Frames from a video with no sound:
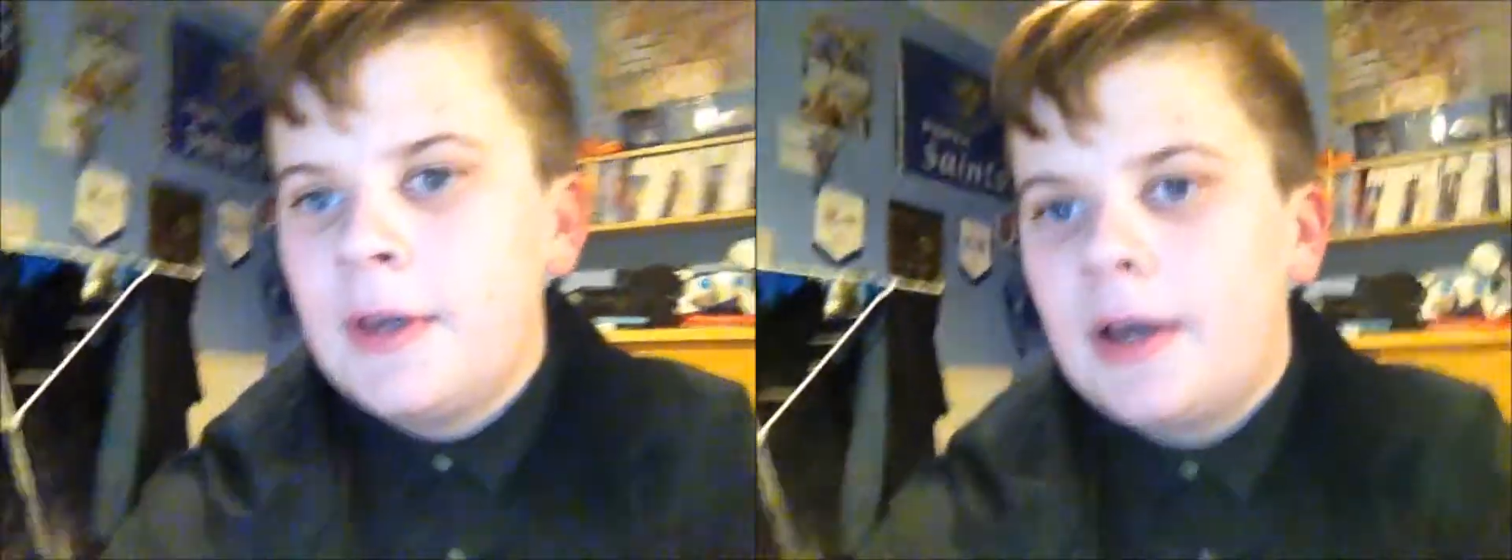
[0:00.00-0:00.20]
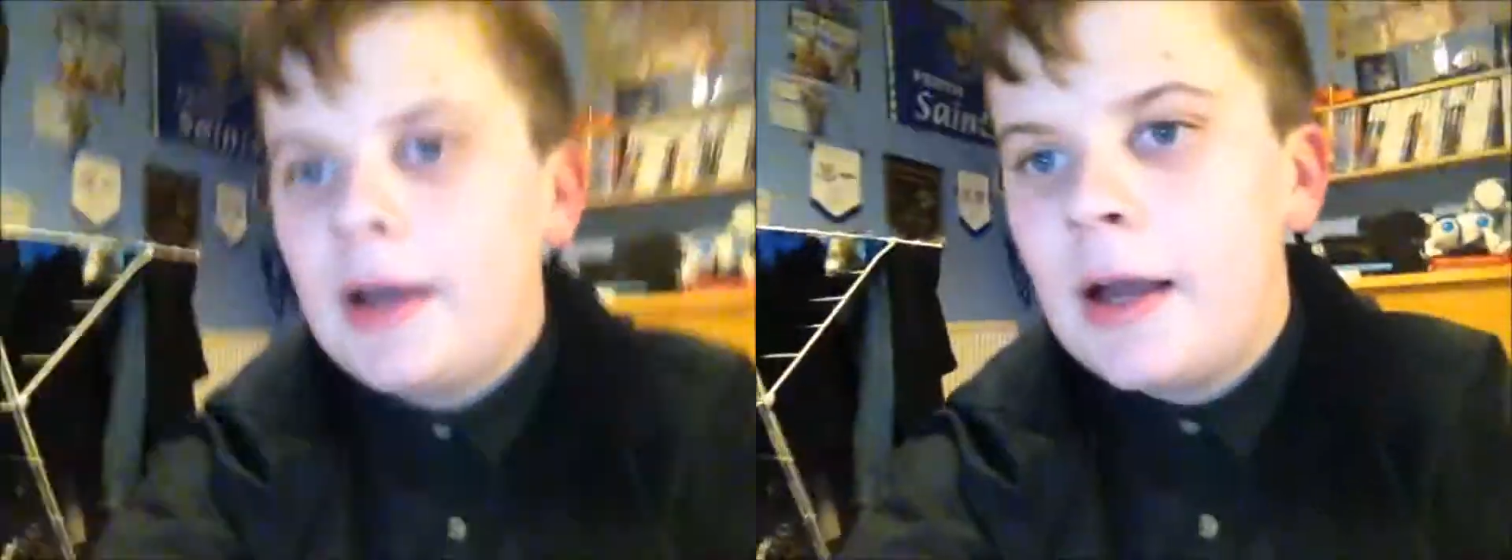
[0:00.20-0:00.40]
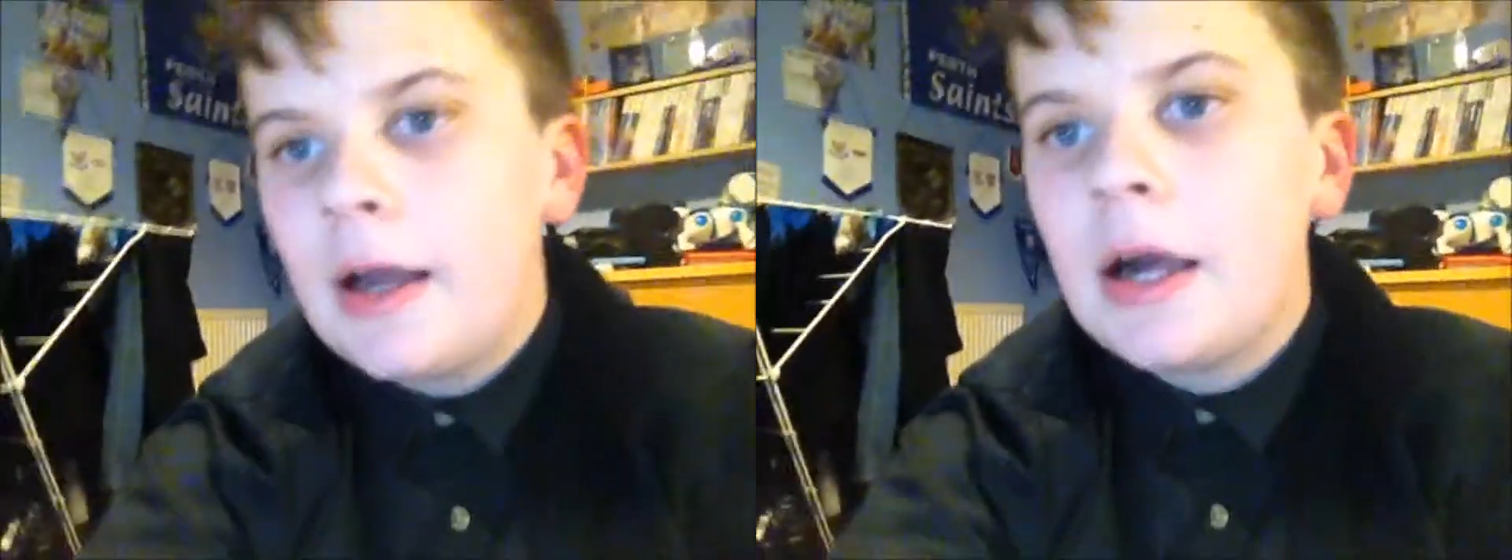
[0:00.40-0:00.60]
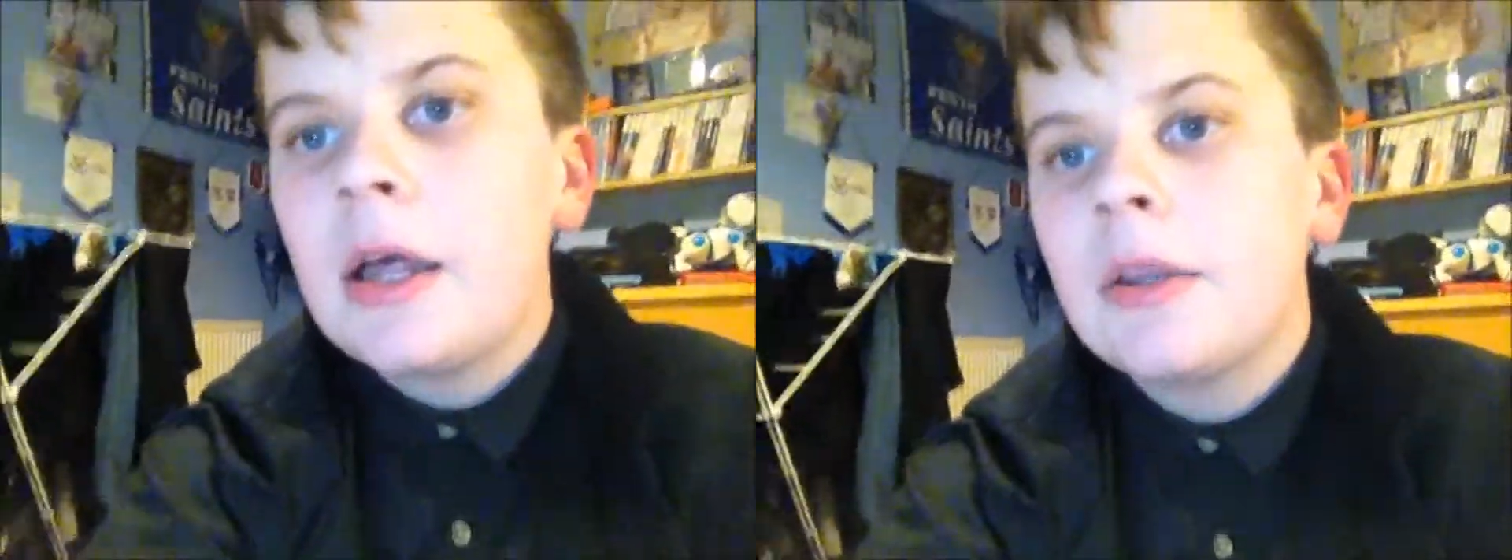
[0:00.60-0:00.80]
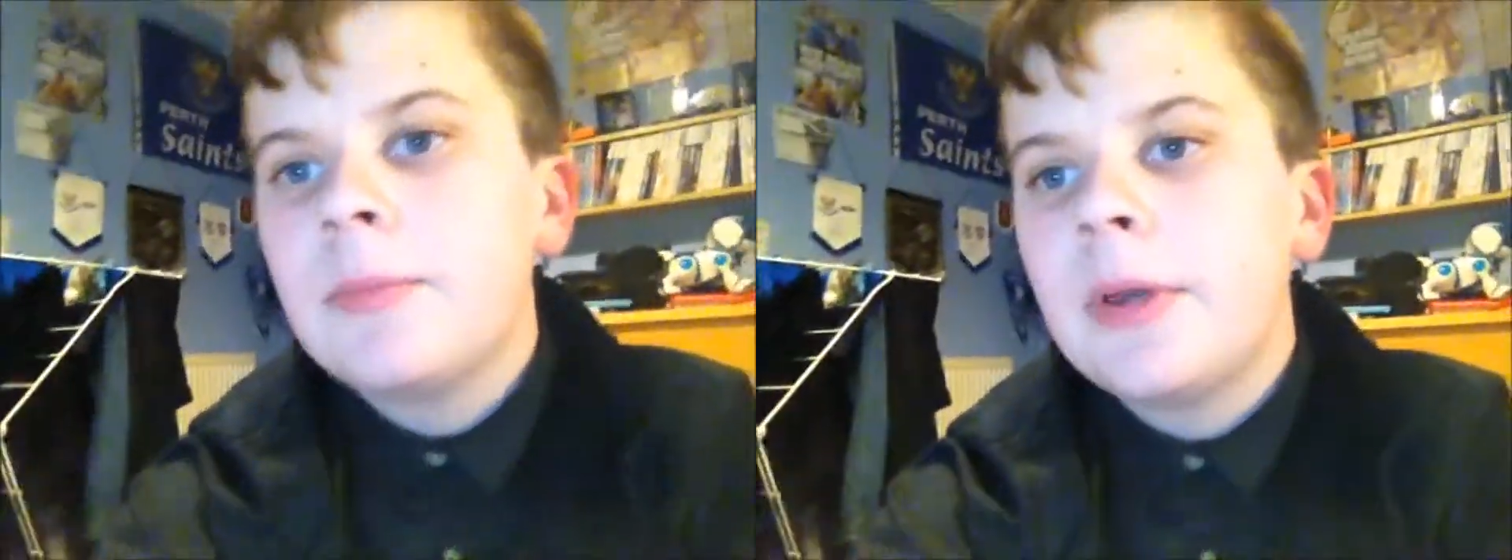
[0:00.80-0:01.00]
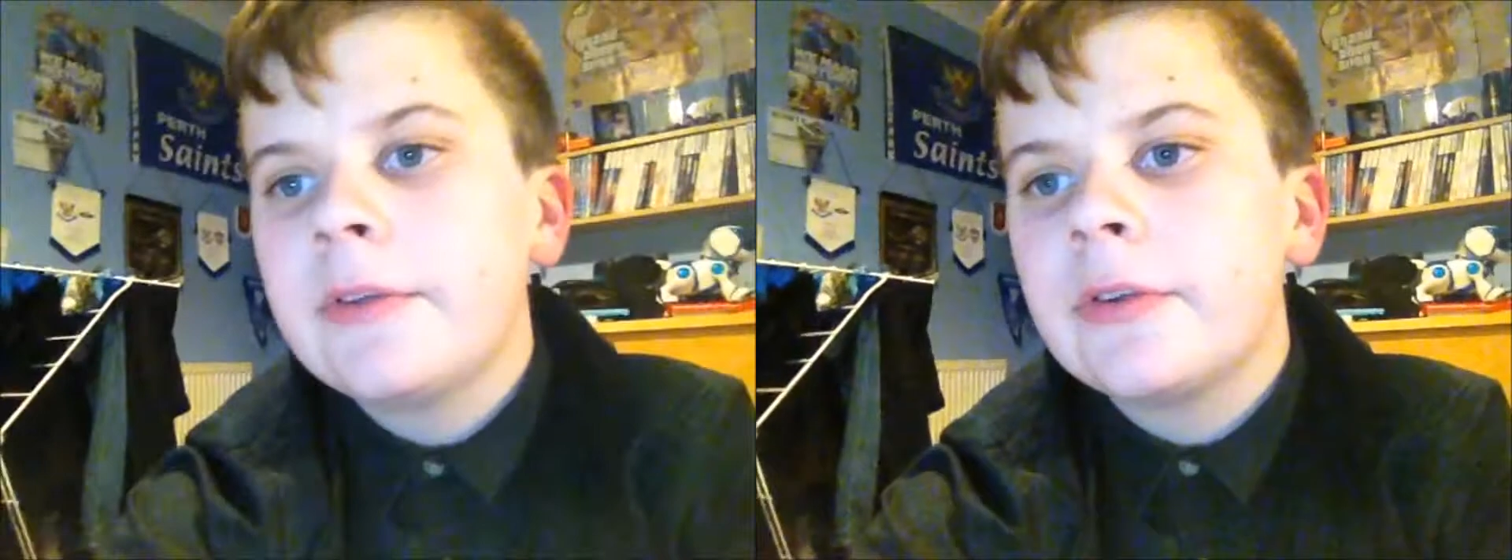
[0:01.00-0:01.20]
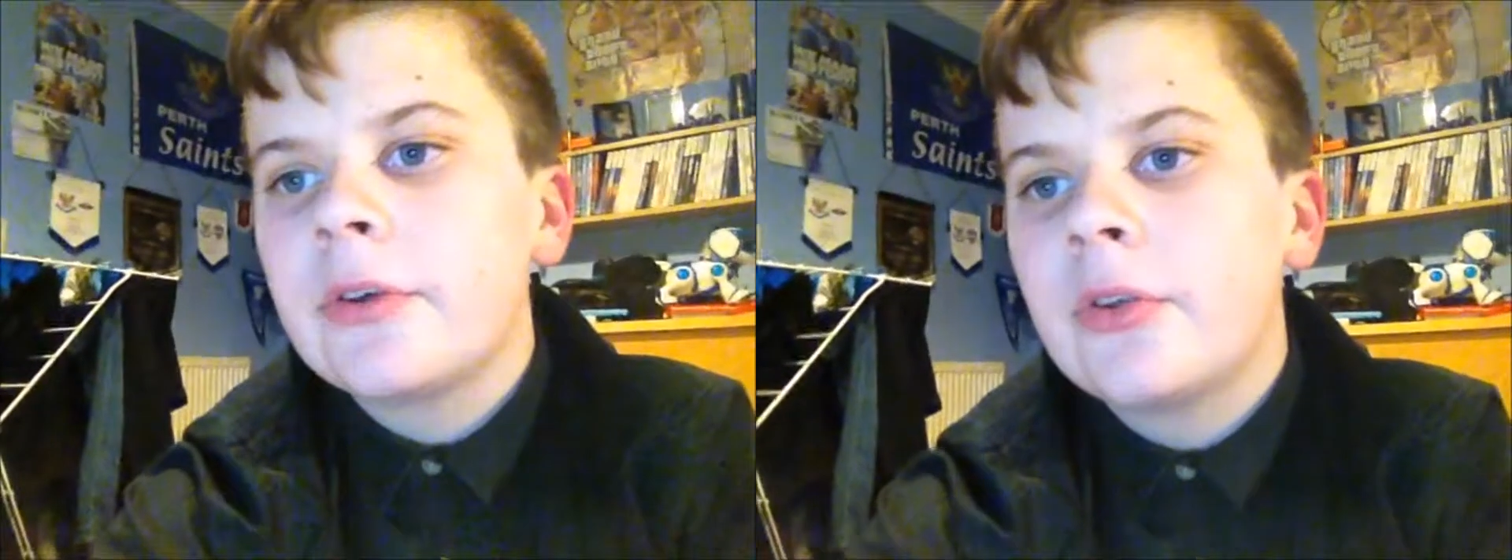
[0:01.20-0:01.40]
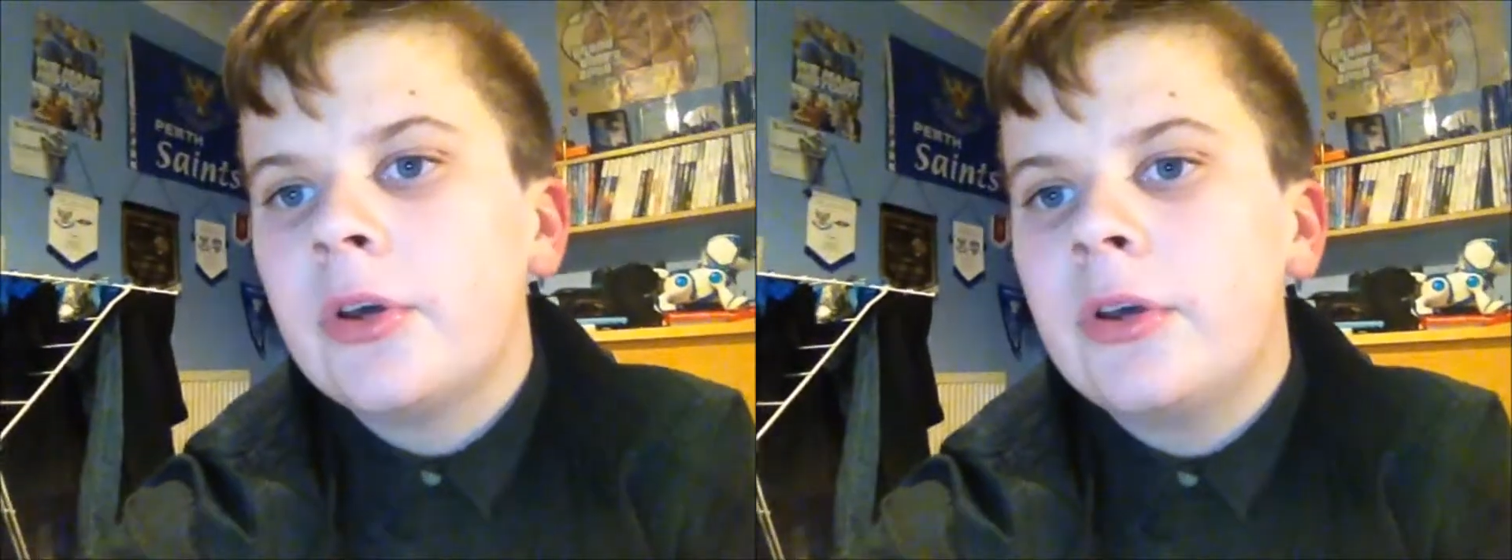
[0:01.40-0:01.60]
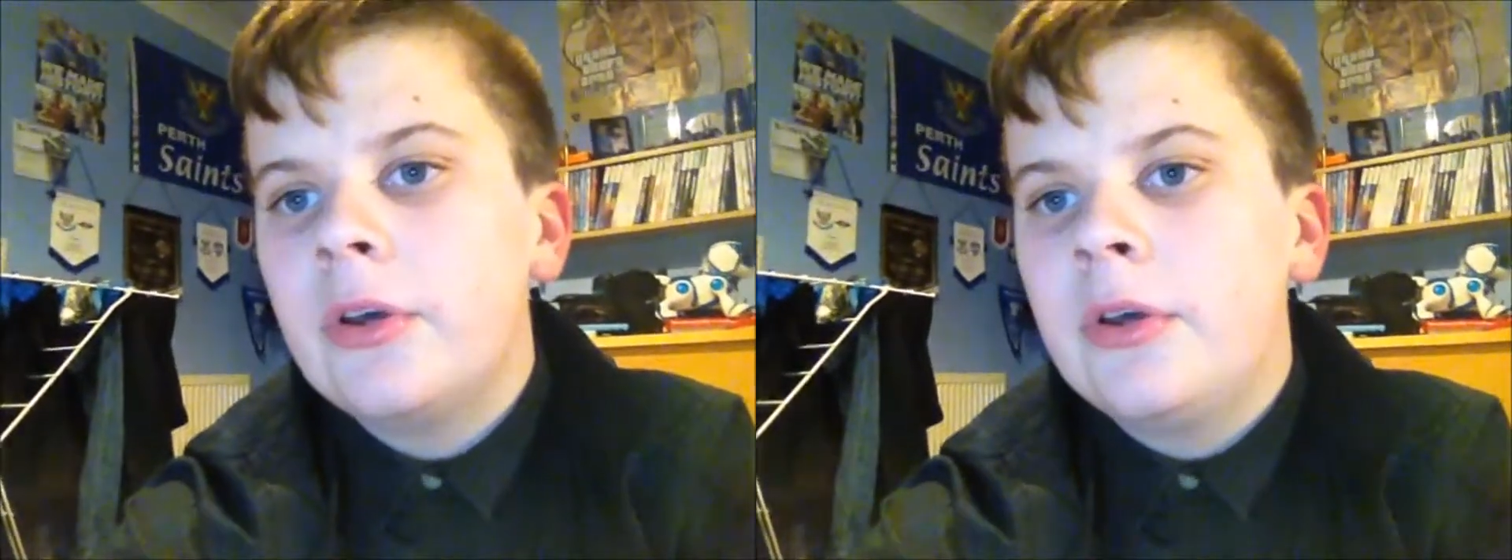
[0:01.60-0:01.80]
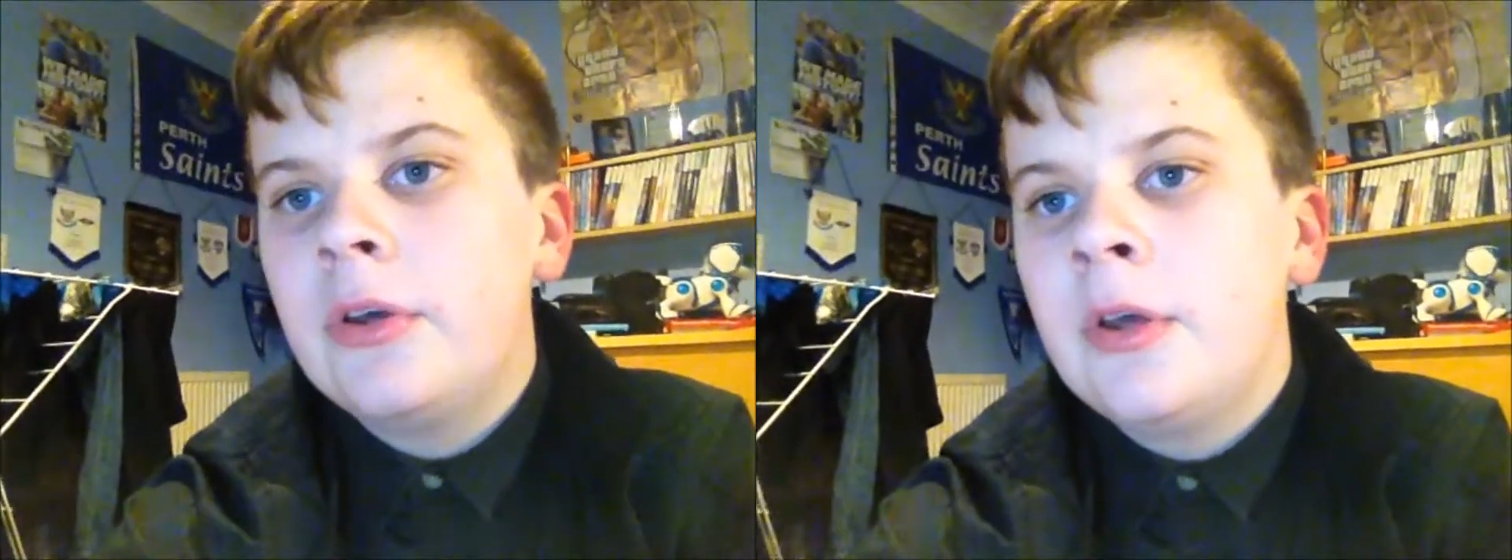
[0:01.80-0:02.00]
and
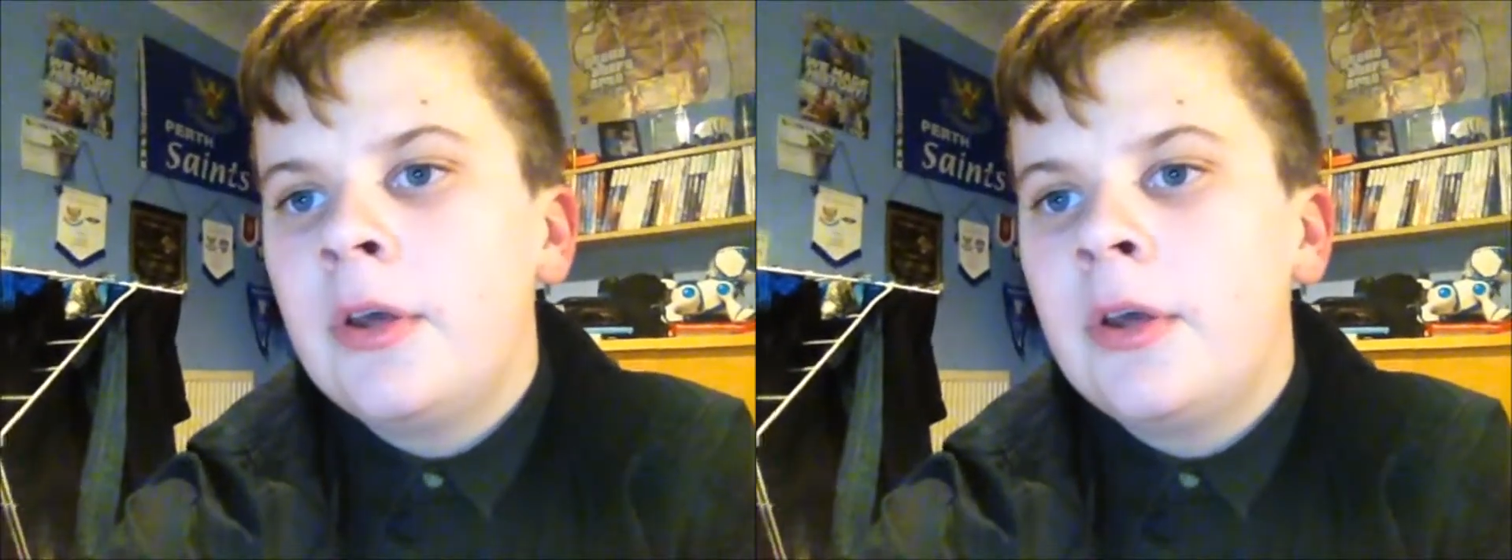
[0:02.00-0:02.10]
basically